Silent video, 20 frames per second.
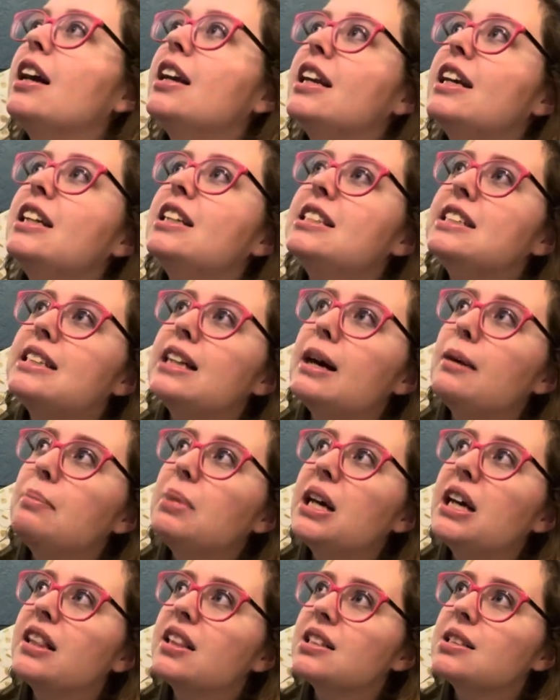I need to stop
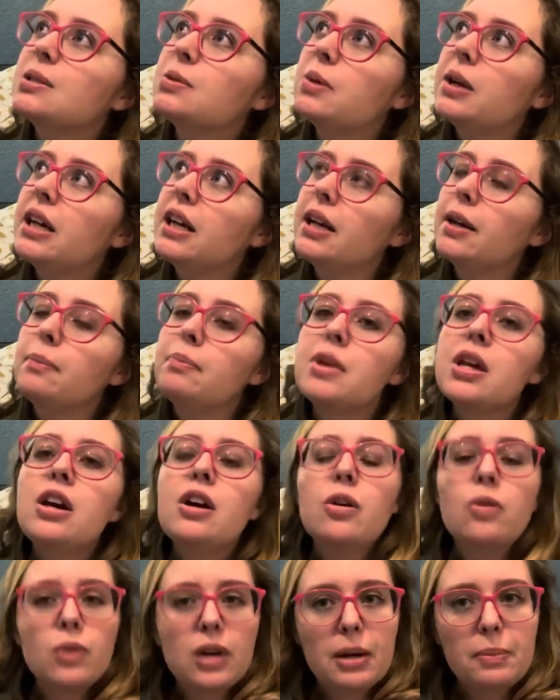being this way
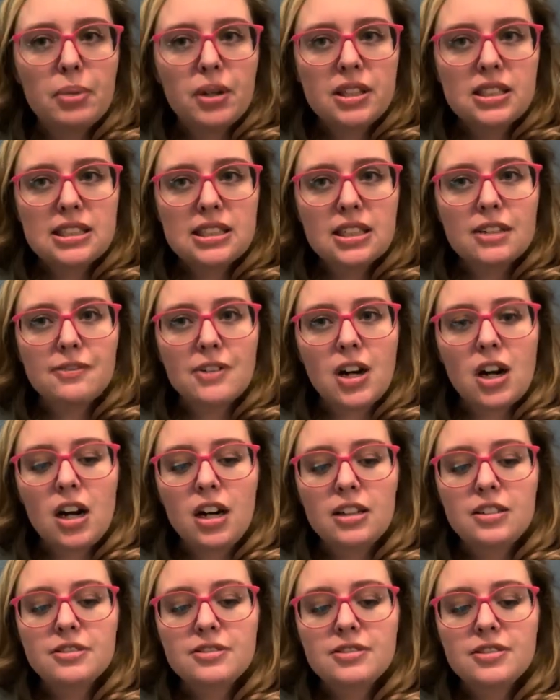or I put stuff
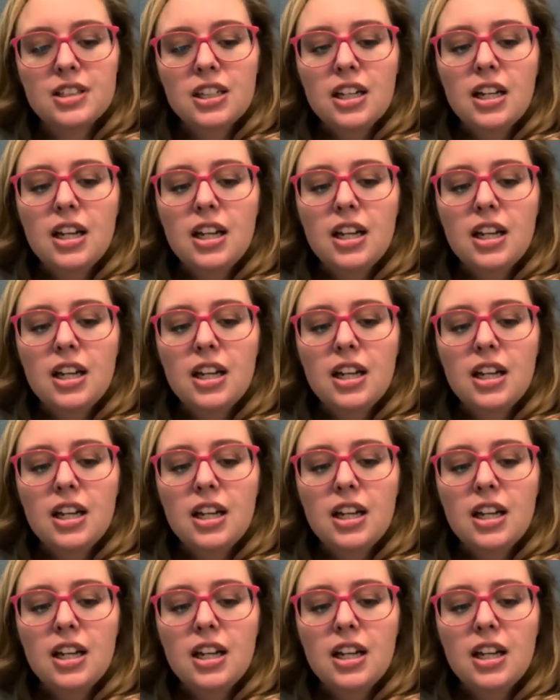off